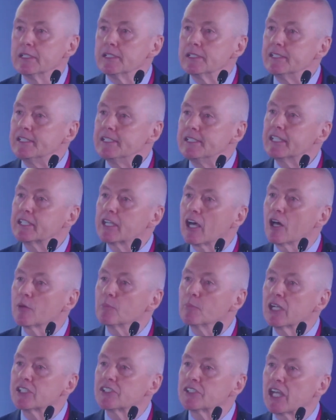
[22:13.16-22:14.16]

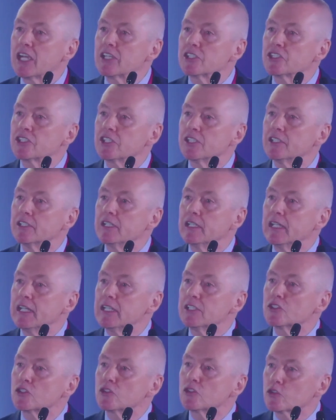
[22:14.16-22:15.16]
Decarbonisation
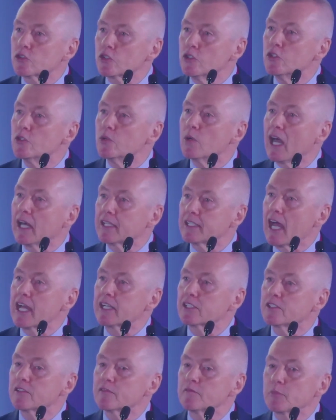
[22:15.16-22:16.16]
needs true and
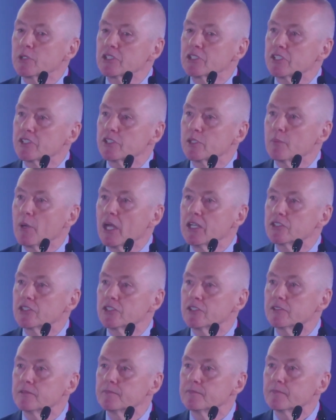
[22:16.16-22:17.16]
active
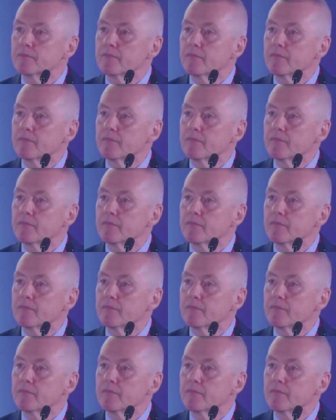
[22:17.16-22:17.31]
participation.